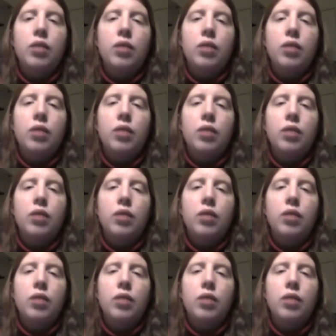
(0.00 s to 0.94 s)
you're
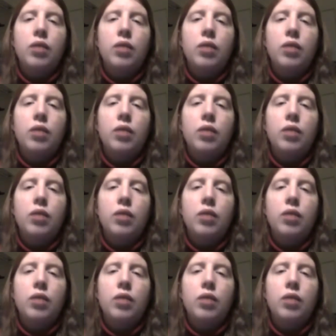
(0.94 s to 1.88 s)
out the window
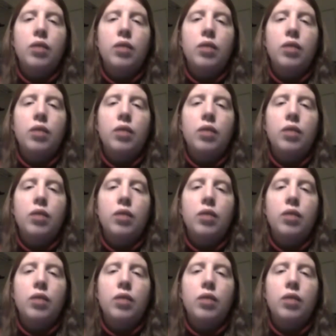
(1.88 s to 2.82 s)
and you
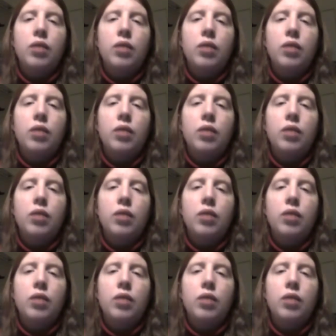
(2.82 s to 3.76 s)
can't go trick or treating
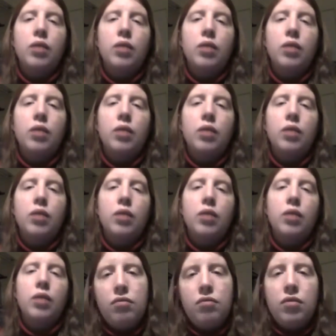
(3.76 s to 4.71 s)
anymore
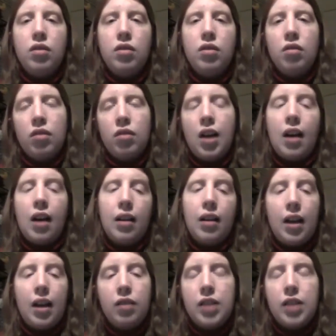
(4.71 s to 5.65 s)
because you're not
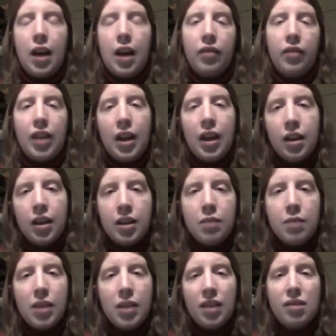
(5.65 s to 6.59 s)
allowed to have
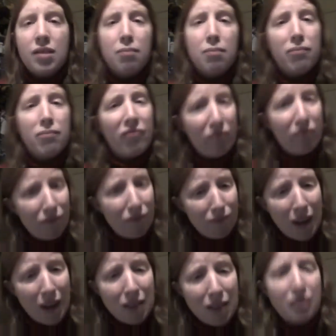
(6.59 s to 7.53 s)
candy because of
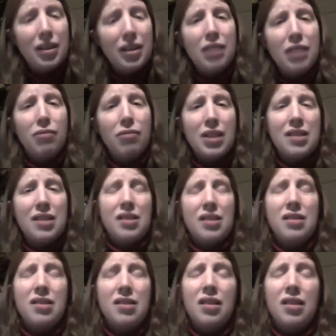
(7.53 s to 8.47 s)
medical
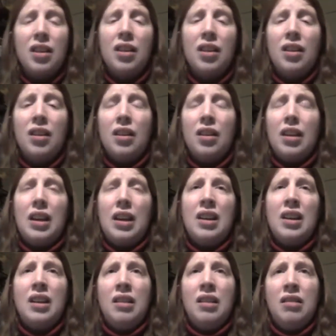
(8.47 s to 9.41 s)
reasons.
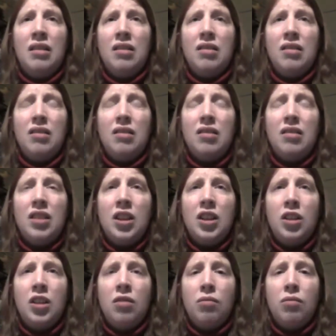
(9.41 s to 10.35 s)
And,
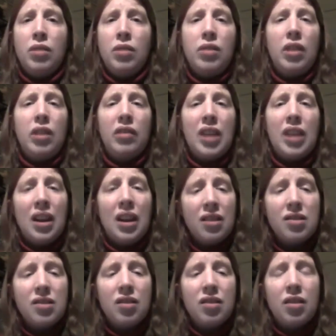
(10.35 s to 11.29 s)
when you have
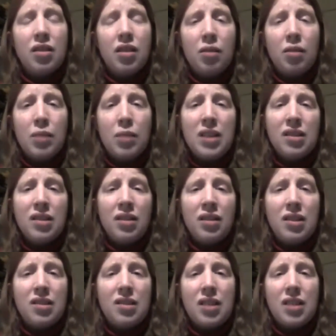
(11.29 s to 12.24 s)
cancer, you're basically
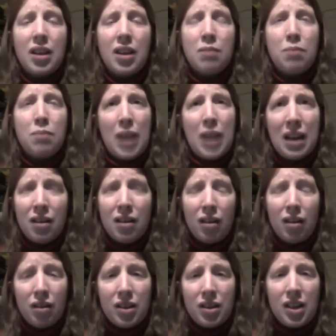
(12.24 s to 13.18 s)
stuck in bed
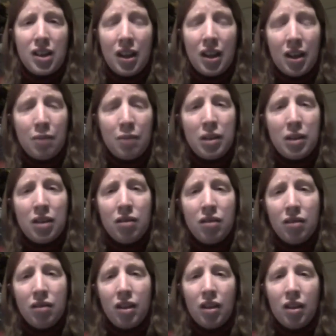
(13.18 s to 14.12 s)
all the time and
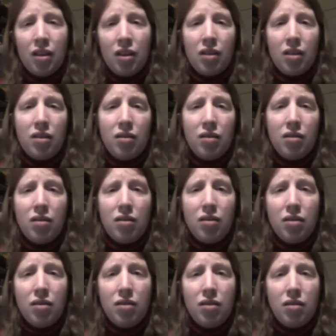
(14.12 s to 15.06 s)

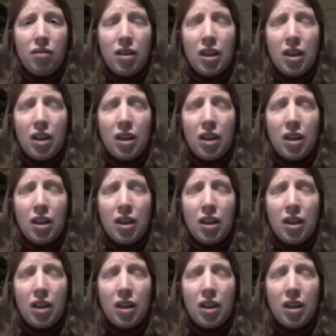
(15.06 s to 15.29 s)
you can't